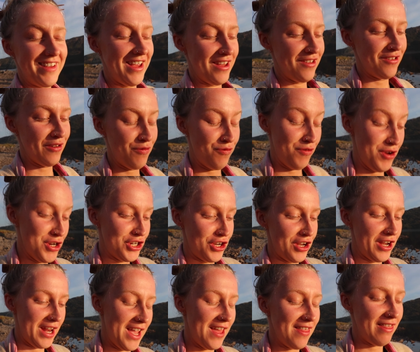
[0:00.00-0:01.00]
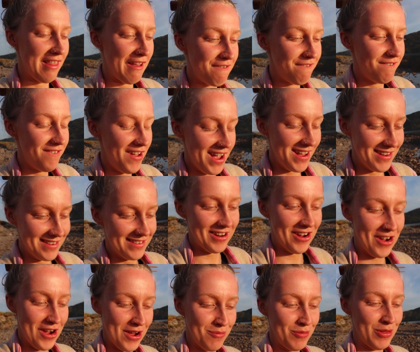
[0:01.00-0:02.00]
is officially the first
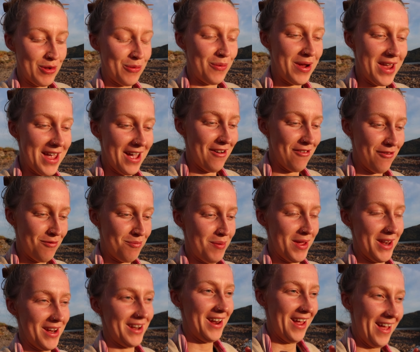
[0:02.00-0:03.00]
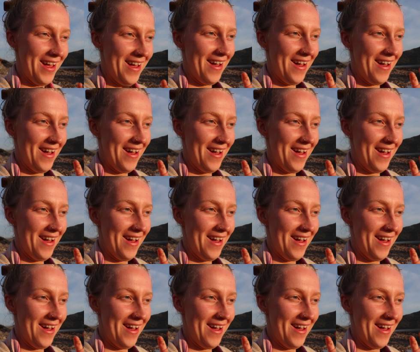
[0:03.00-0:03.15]
time that we have been